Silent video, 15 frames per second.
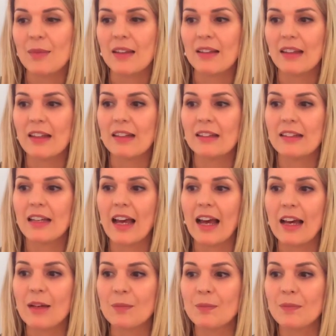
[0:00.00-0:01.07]
then
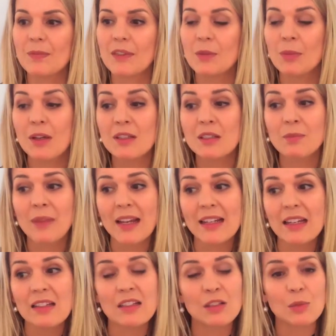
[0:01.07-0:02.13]
the person may
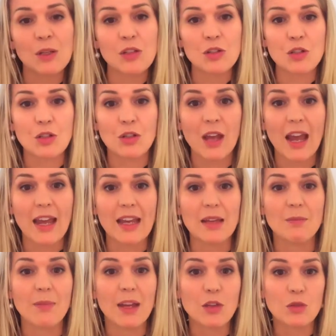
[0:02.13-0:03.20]
need to switch to a
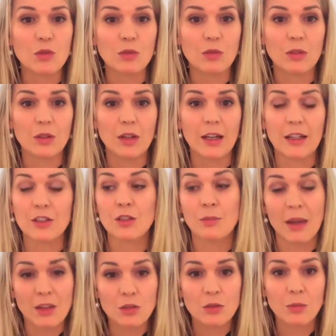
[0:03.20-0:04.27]
manual
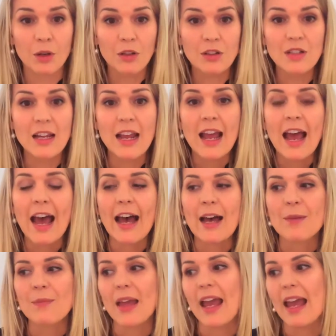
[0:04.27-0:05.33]
mode
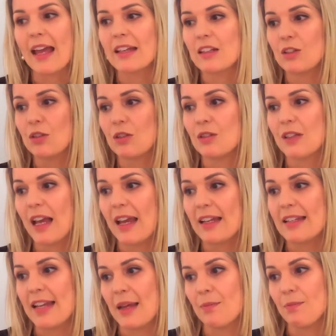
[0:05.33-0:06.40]
and use a
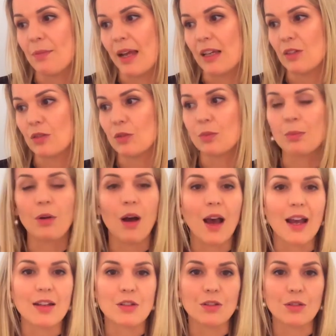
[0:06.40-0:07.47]
temp basal
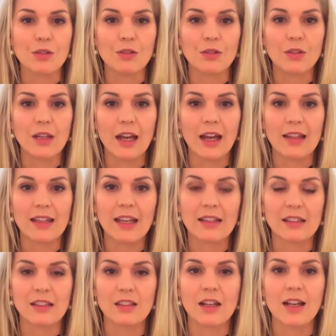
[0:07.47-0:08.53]
prior to the
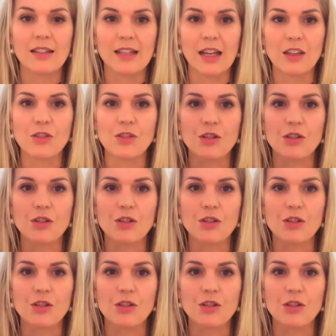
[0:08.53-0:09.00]
exercise and